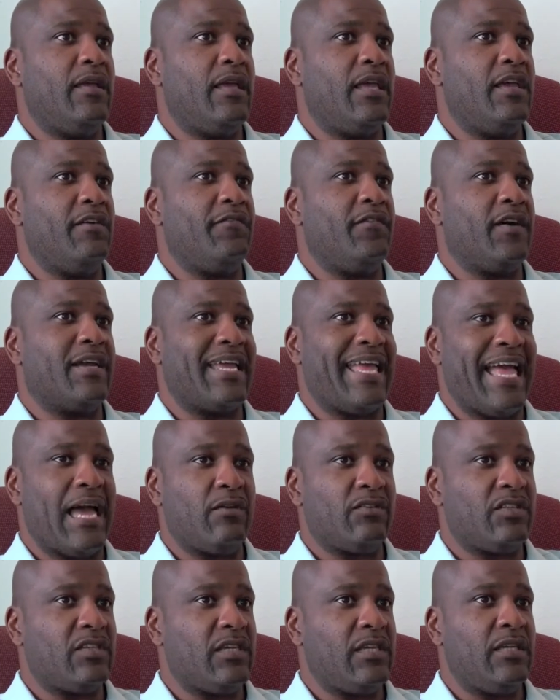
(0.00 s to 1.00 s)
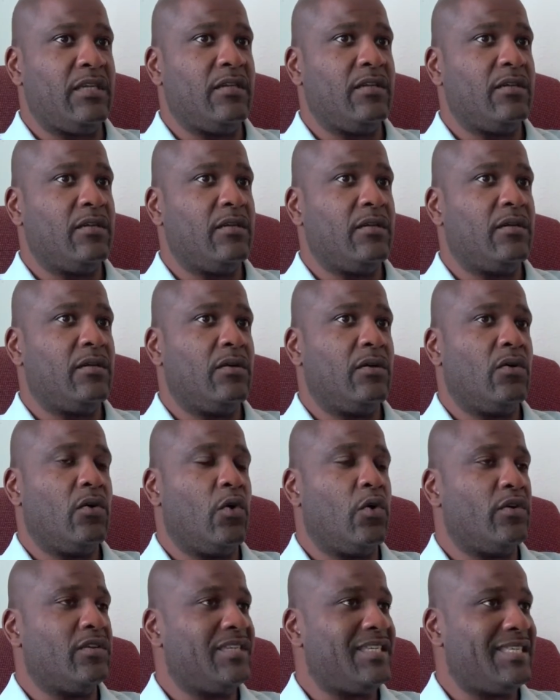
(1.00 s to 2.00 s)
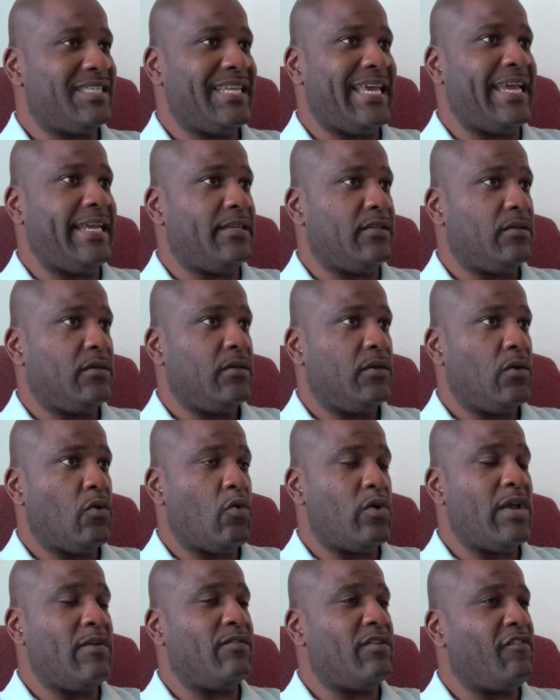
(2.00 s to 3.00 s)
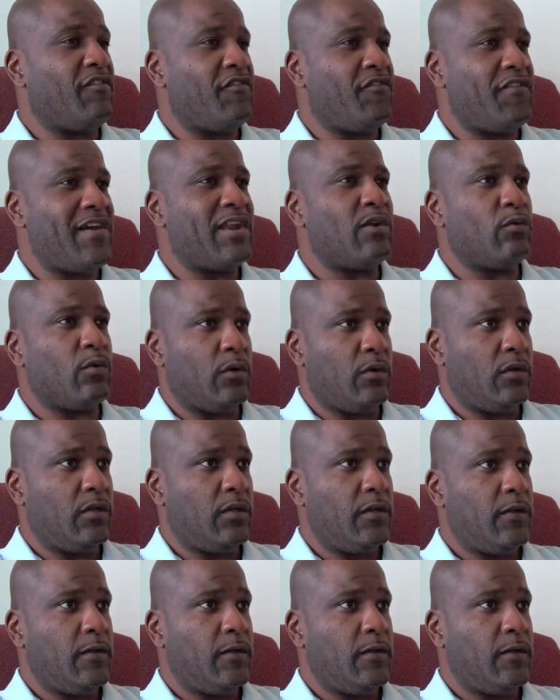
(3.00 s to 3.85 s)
if a county or a state or even a federal